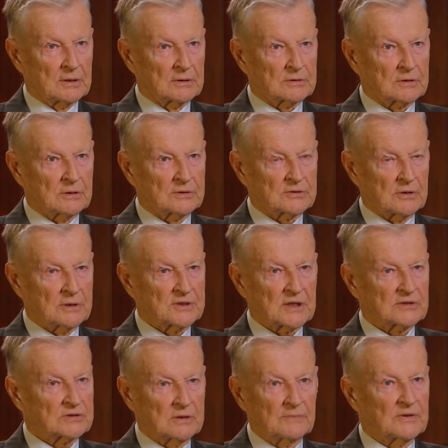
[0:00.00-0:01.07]
So it's not
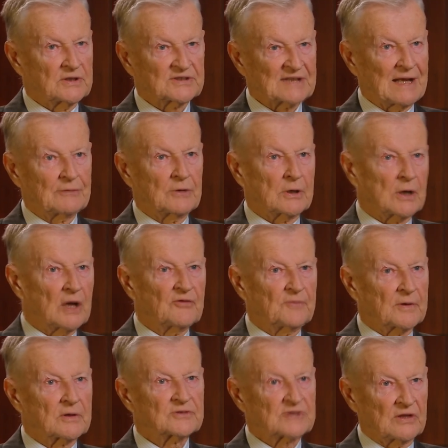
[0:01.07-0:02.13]
just somebody sounding off
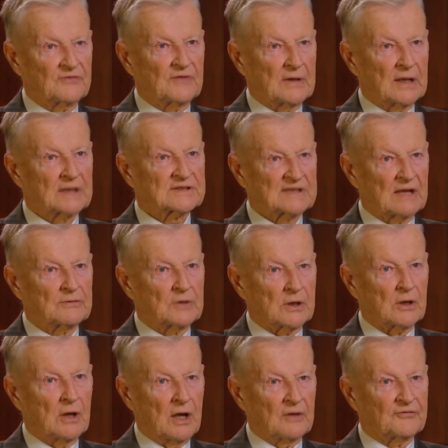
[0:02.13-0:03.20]
because they feel like
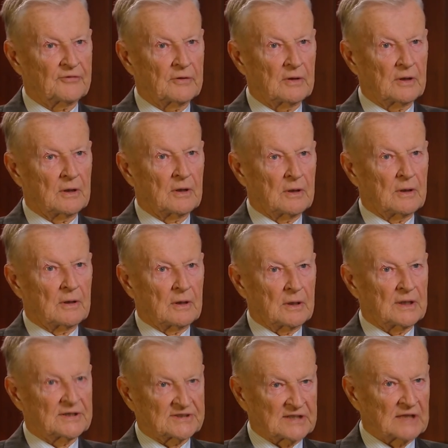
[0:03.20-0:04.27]
sounding off.
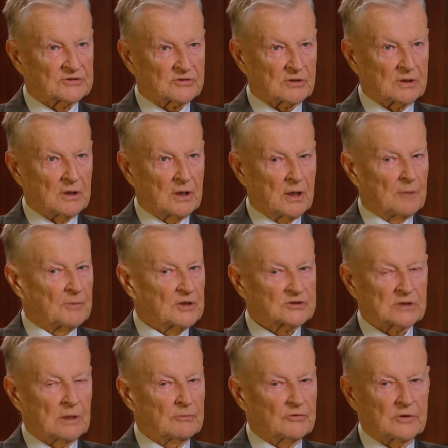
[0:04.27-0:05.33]
It's censored. But
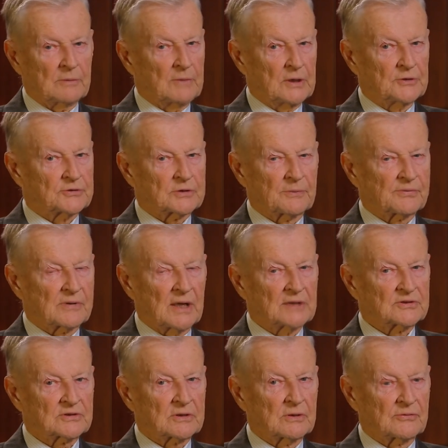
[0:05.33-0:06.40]
some of the military
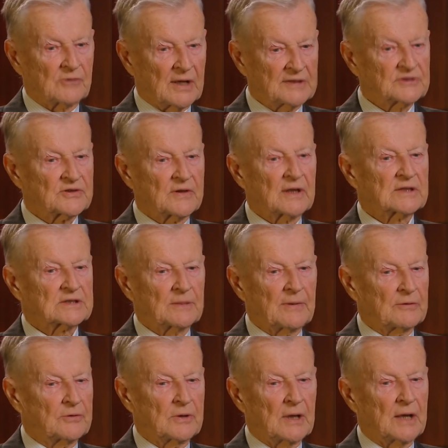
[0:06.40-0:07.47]
press writes things
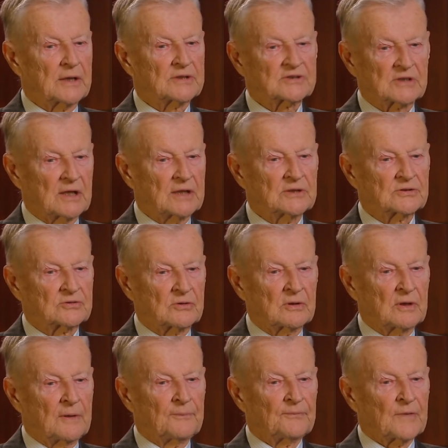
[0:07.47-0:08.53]
about the United States
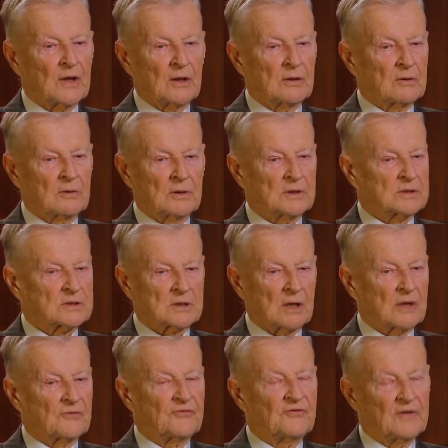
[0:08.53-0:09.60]
which
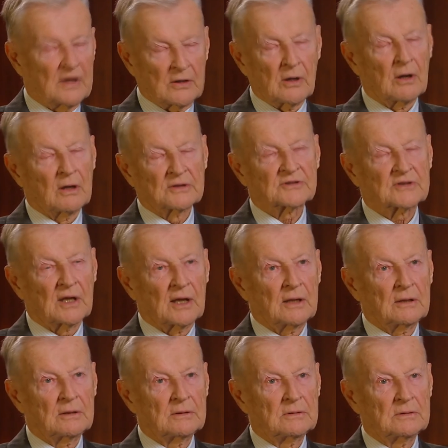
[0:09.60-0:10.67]
are very hostile,
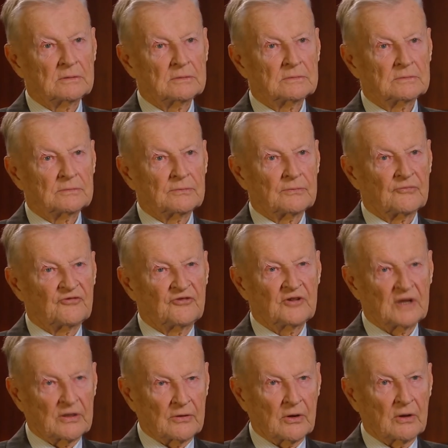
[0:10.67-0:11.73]

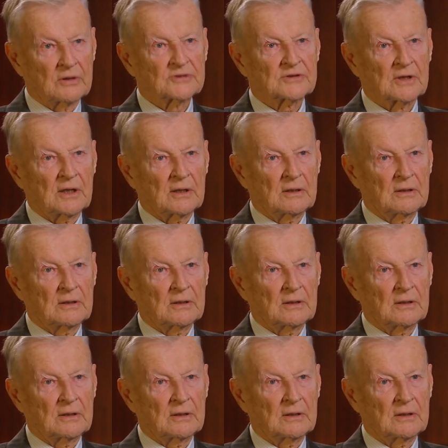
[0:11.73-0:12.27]
very hostile.